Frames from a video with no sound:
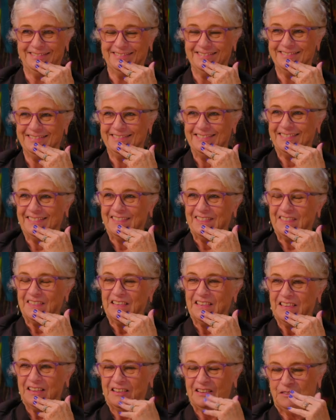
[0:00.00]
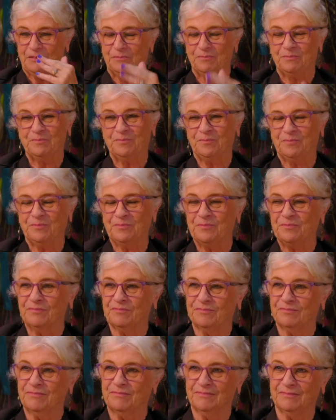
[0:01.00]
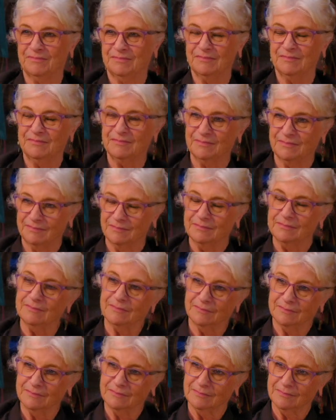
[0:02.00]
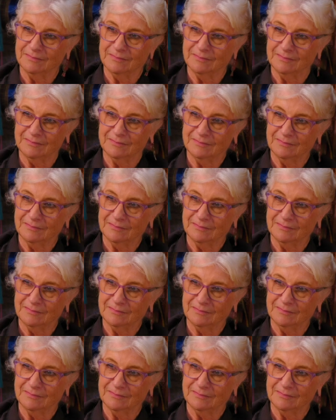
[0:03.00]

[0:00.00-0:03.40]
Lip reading: (not speaking)